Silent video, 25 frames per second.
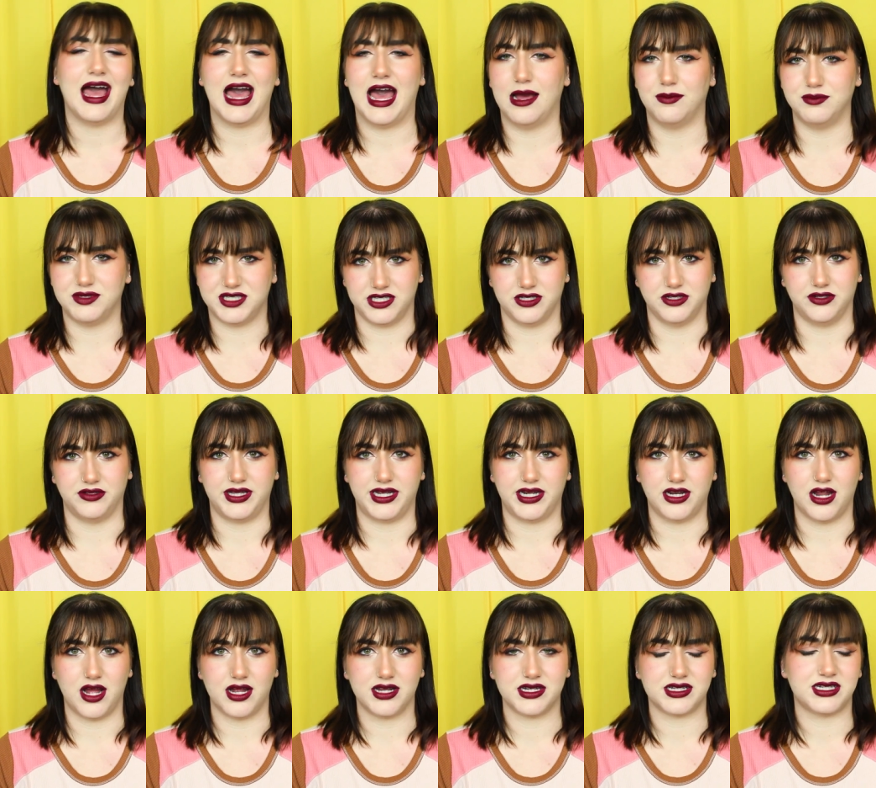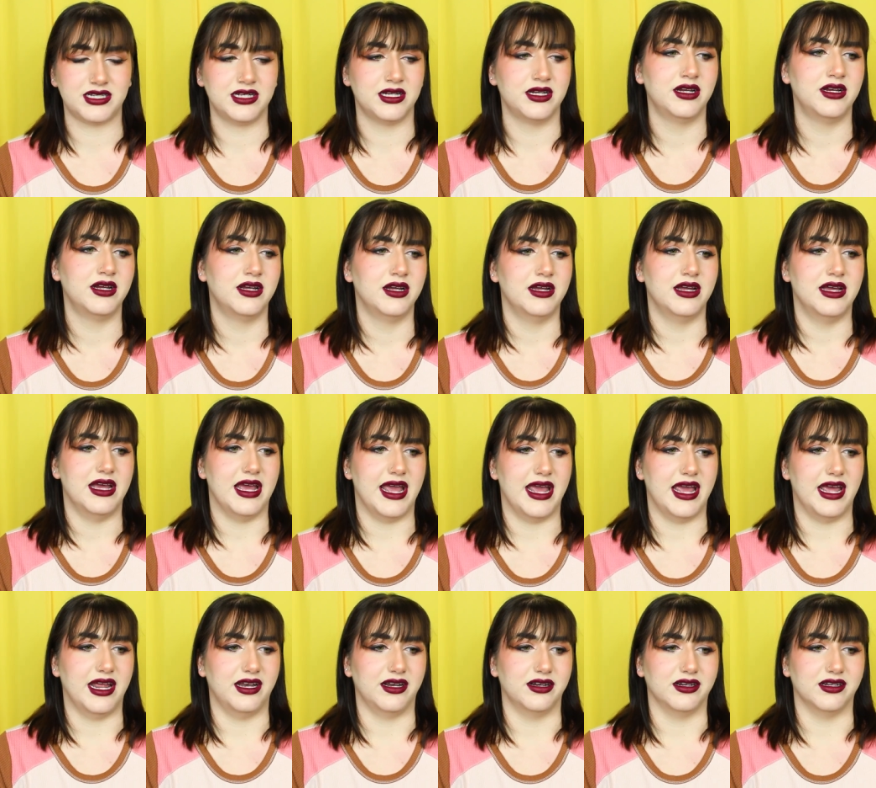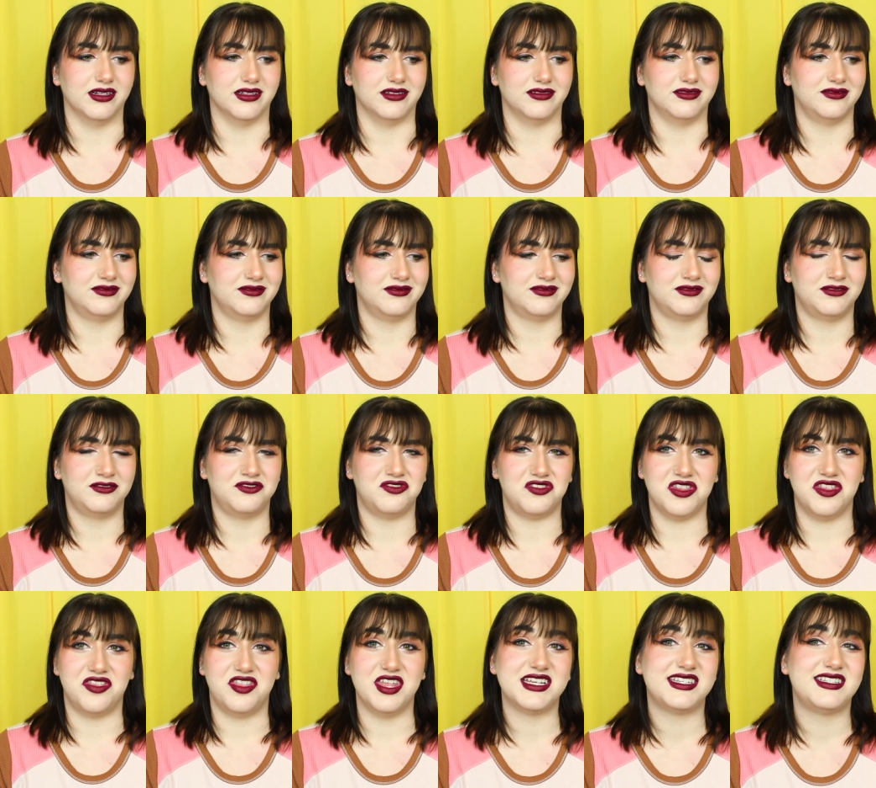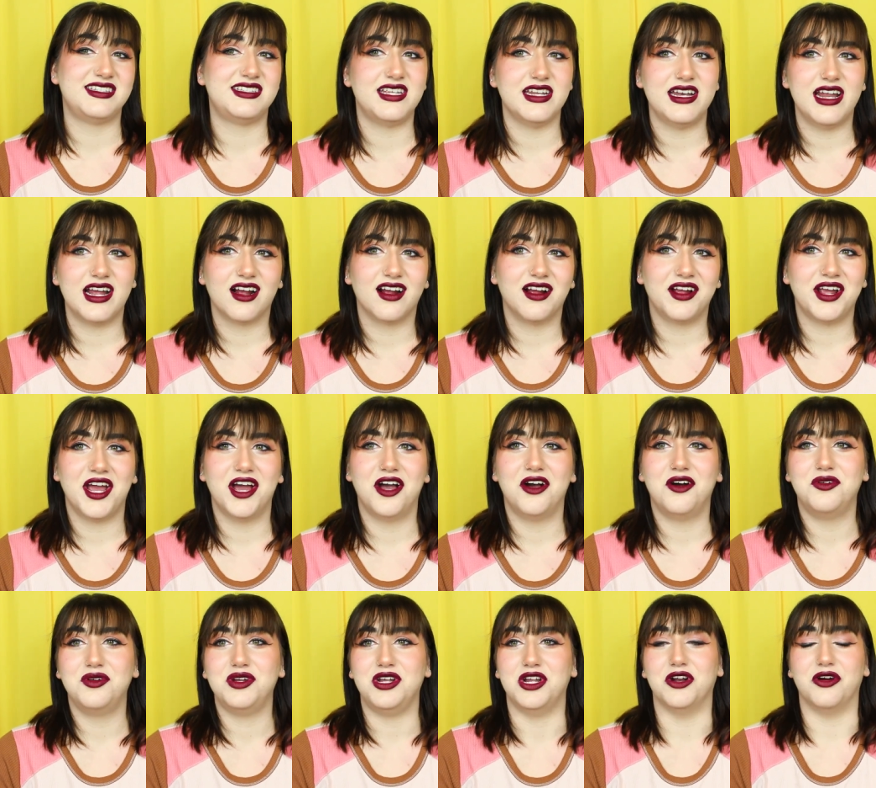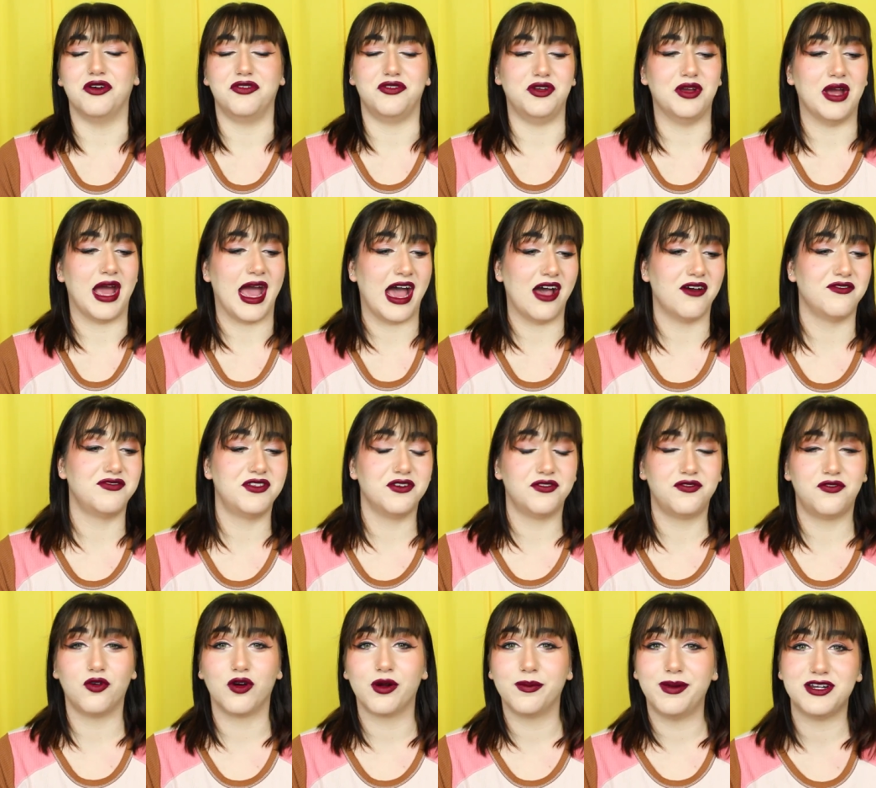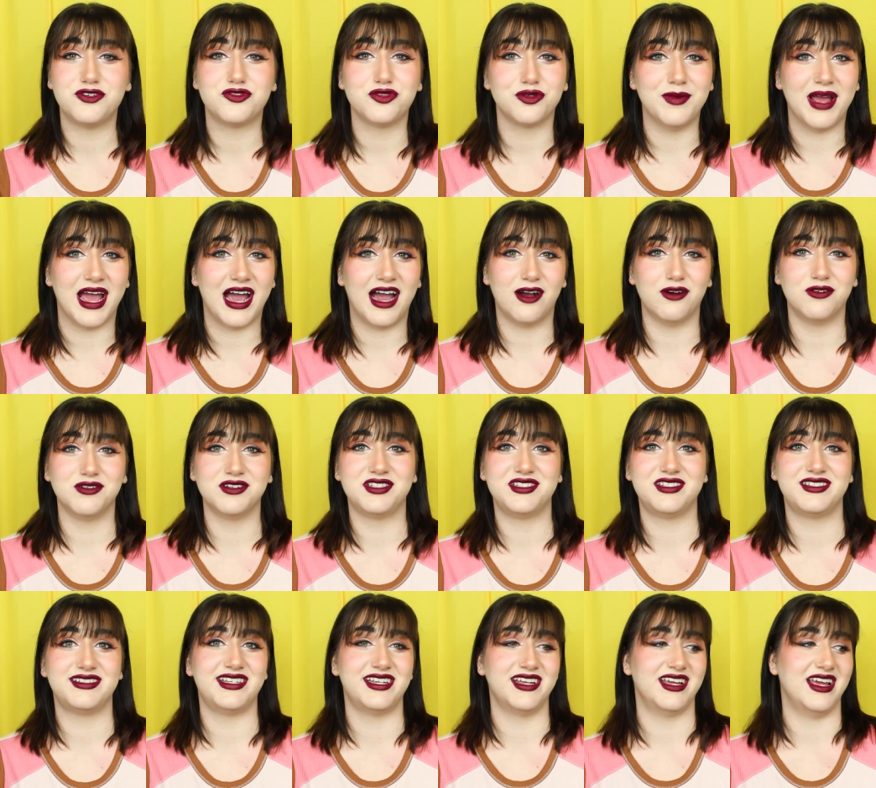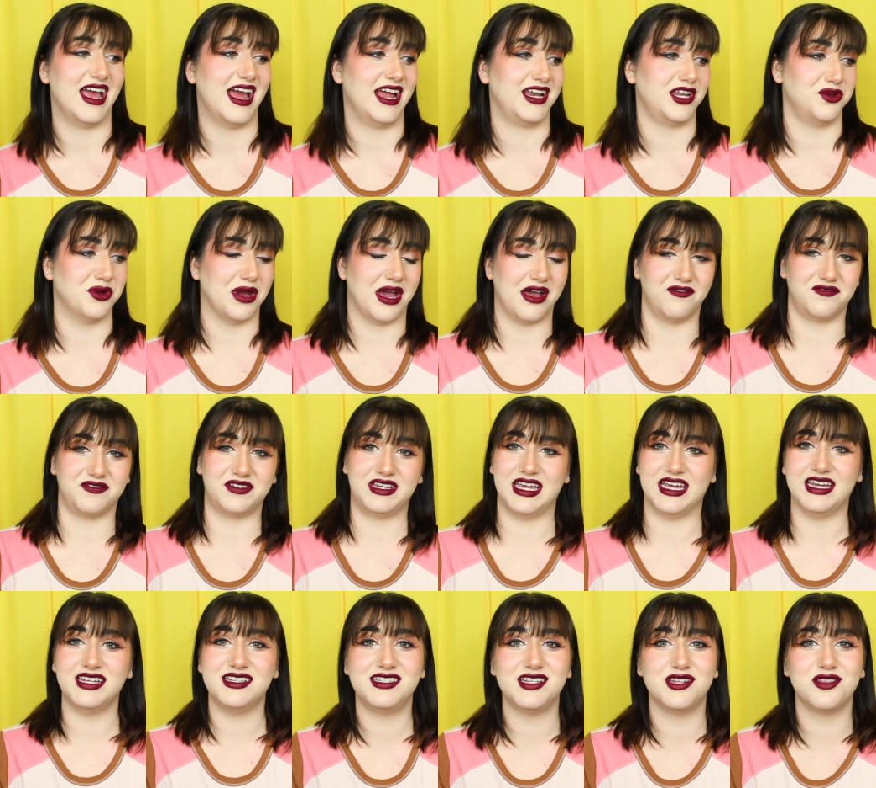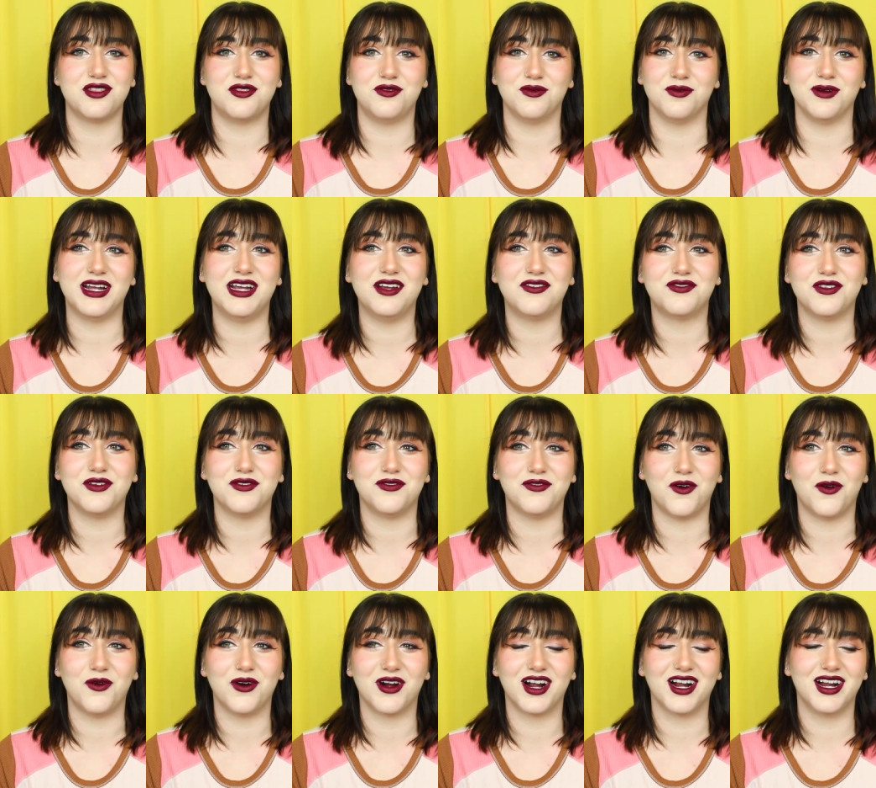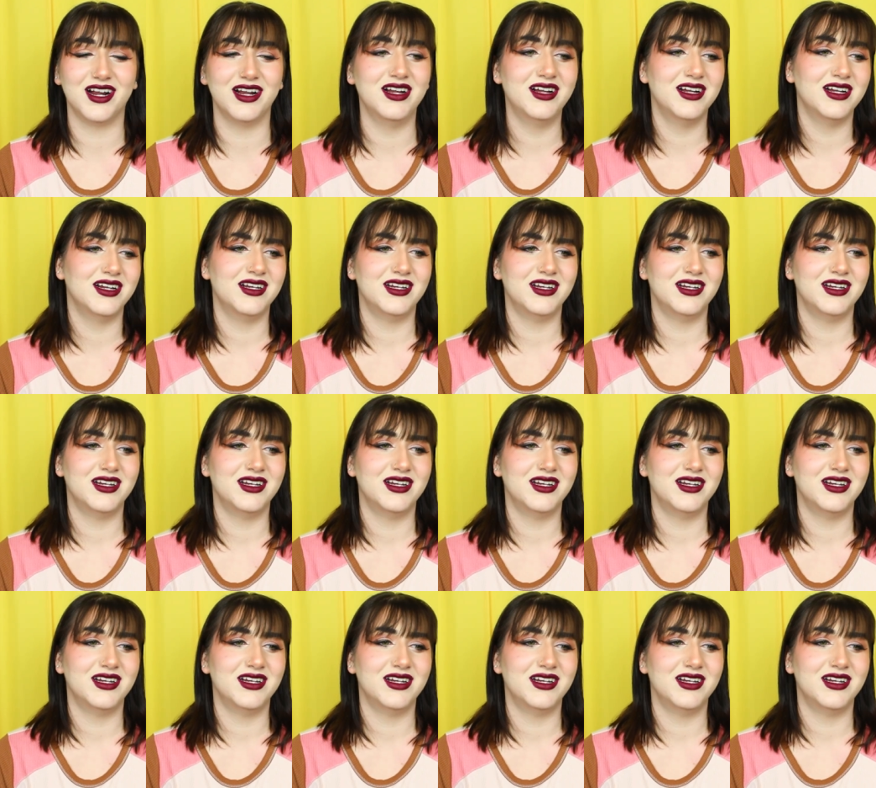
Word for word: Absolutely not. In this scenario, you know, if you have the four bedroom house and you have kids in three of the four,